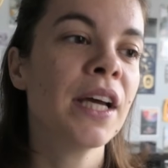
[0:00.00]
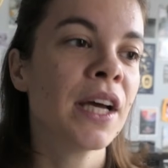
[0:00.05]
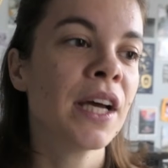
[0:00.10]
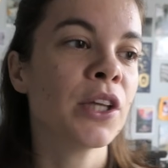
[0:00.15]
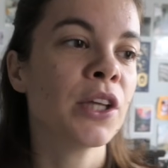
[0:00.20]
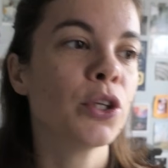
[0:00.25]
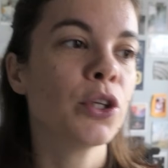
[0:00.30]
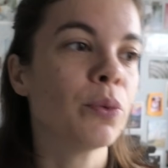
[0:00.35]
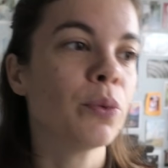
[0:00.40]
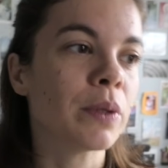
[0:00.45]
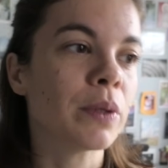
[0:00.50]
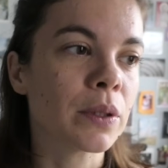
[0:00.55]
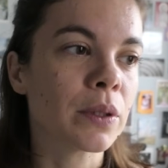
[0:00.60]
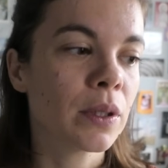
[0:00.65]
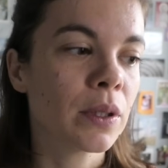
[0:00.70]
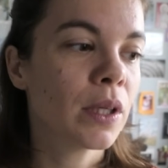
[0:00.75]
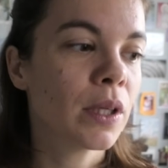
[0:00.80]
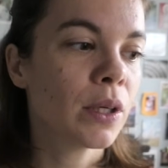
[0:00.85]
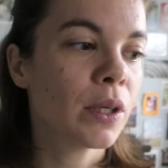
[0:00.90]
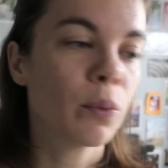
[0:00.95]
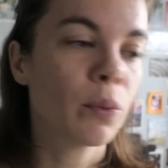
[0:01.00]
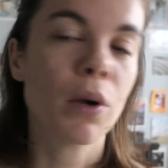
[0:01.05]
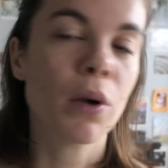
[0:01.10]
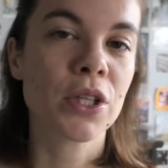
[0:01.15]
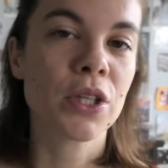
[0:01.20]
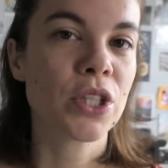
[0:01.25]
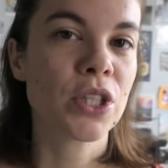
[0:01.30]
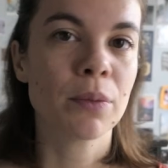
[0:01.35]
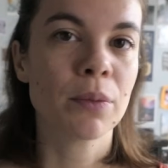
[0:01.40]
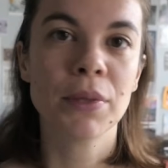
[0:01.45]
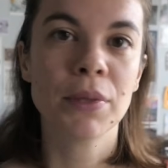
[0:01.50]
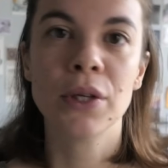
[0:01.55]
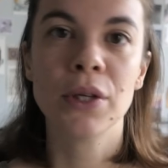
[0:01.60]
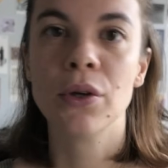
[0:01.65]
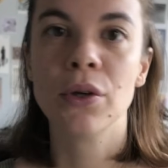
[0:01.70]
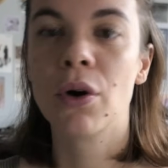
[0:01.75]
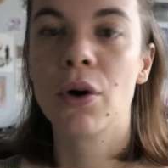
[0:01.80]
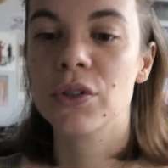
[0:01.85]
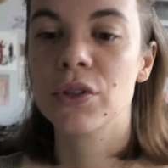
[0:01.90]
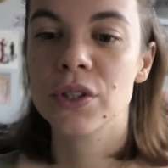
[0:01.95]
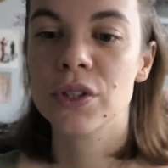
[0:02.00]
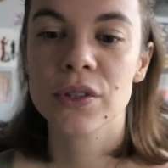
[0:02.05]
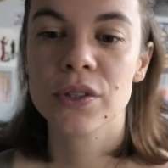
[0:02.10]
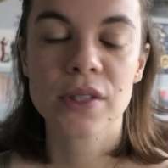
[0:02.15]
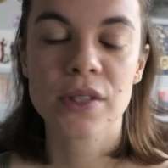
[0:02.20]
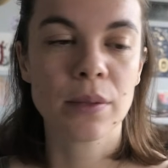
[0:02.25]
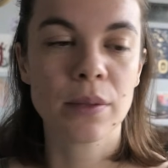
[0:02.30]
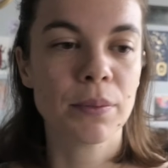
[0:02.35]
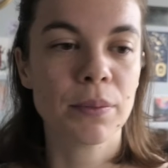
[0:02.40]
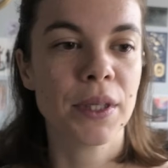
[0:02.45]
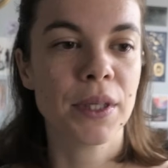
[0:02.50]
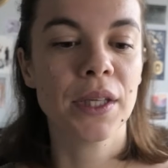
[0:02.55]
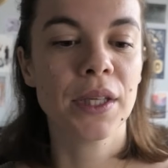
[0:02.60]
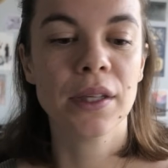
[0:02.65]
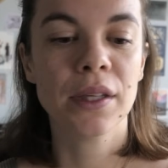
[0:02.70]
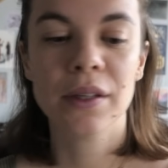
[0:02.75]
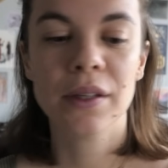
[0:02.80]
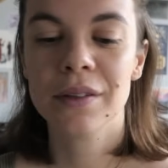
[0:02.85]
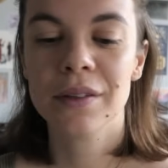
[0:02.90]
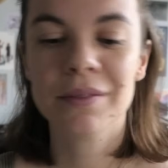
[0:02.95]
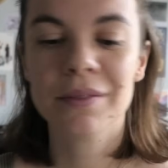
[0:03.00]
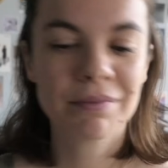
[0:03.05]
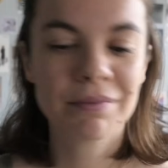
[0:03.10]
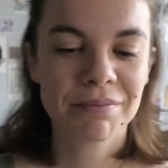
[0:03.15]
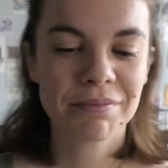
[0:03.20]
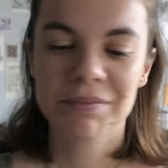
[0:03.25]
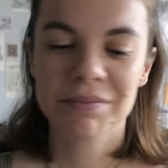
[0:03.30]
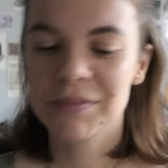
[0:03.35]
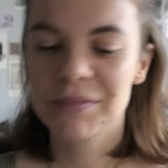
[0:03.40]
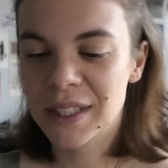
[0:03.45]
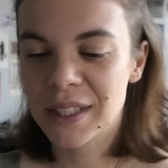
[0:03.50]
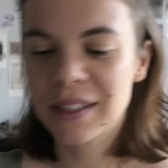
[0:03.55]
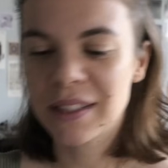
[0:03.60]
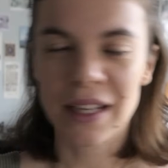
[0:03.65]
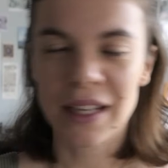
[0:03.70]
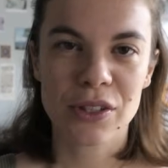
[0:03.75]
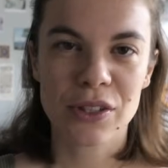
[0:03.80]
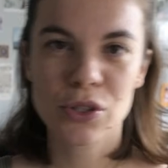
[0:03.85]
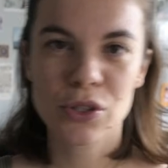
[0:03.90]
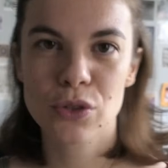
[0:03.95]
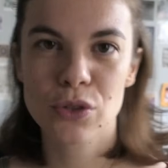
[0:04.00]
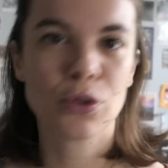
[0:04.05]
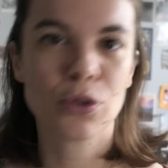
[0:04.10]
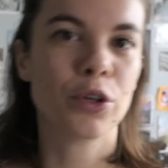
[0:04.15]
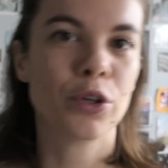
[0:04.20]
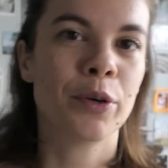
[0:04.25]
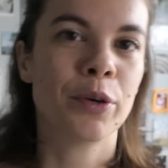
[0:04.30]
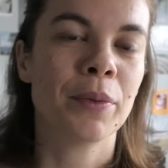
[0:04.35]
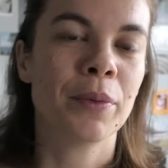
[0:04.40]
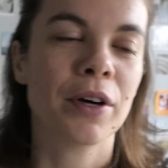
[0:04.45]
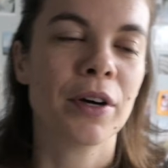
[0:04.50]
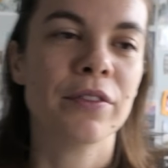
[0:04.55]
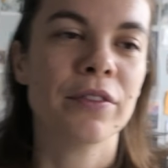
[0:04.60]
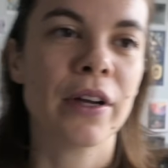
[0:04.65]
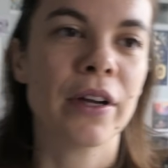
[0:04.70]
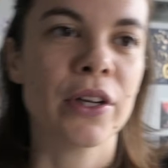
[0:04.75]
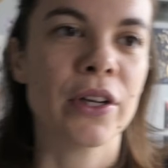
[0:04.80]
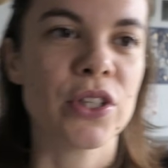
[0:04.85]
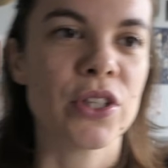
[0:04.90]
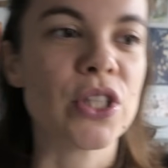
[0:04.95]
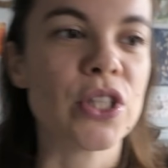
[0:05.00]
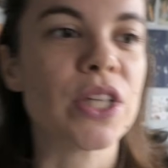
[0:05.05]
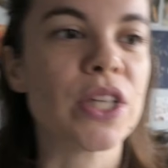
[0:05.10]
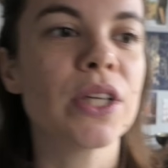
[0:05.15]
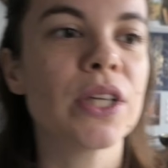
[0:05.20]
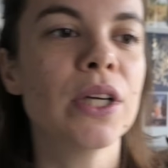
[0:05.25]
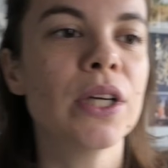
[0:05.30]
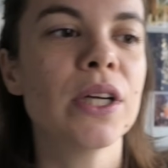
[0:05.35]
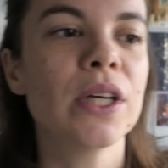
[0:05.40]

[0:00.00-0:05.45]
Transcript: and you will watch and be an audience and be in that storm of energy.